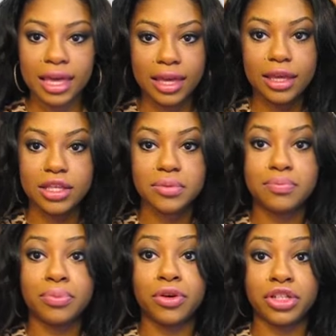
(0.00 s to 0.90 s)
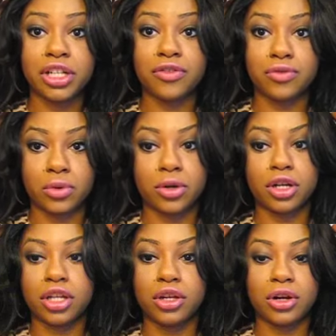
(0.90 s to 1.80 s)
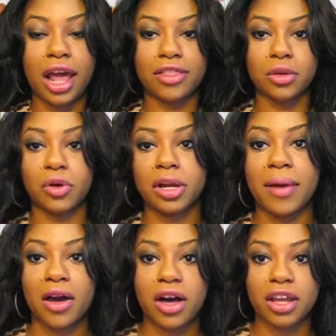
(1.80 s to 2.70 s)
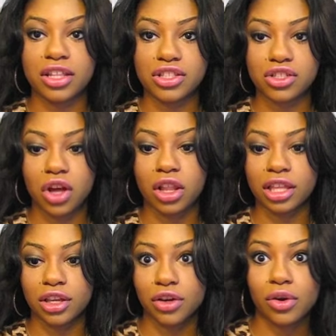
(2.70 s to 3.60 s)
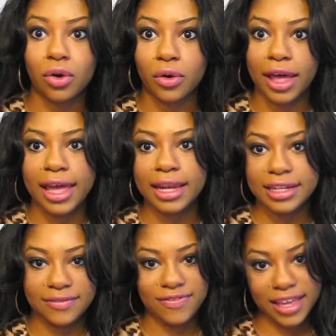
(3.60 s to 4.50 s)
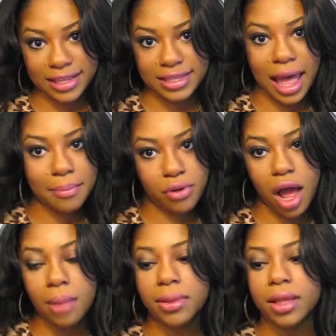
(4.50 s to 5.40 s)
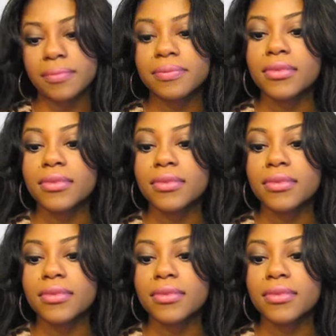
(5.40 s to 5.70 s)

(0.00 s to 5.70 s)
is push it forward. You don't have to worry about uninstalling your whole head to fix that problem.